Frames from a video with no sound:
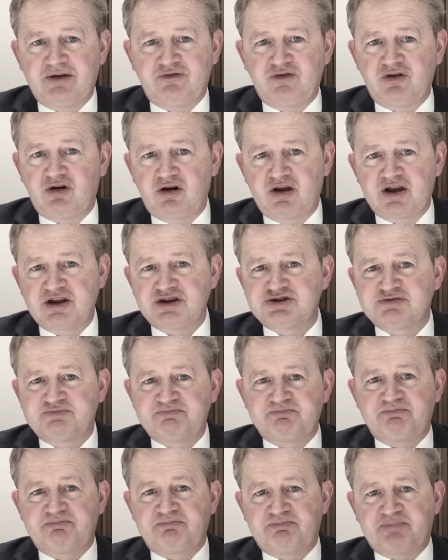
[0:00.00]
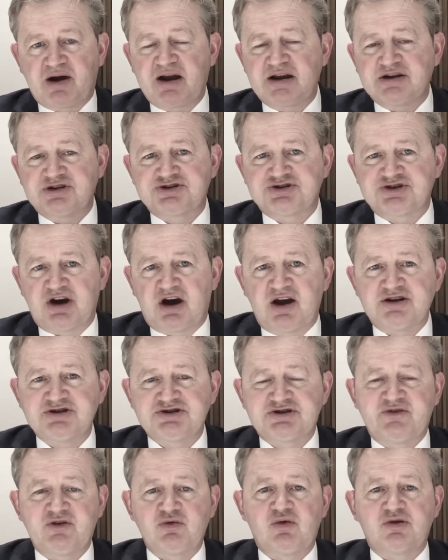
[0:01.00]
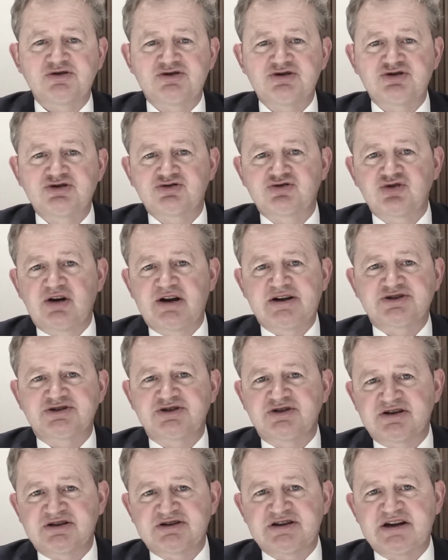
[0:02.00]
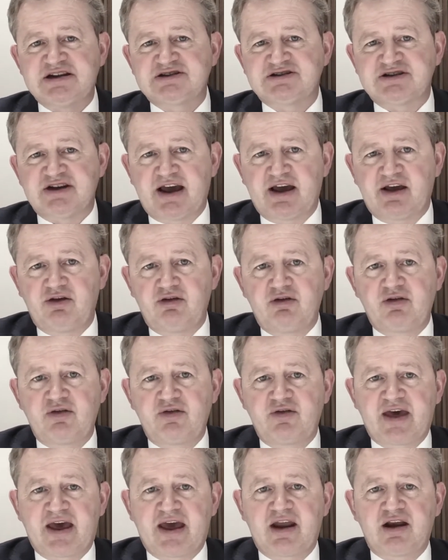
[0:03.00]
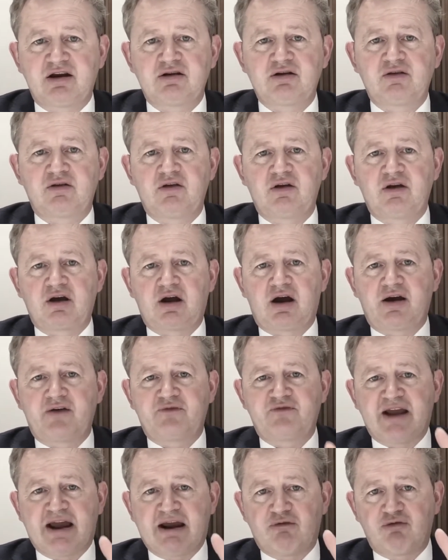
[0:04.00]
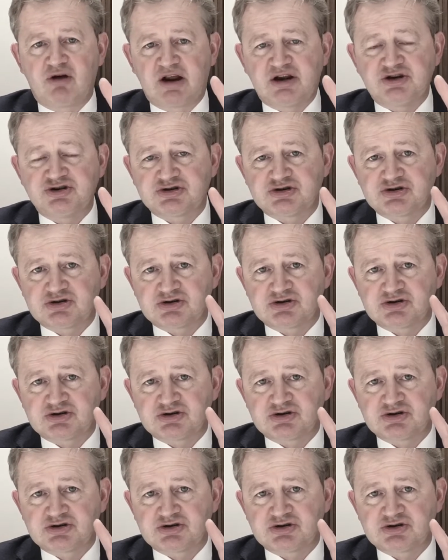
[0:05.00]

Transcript: of knowledge, bite-sized. If you want to drill into the detail, then I've now released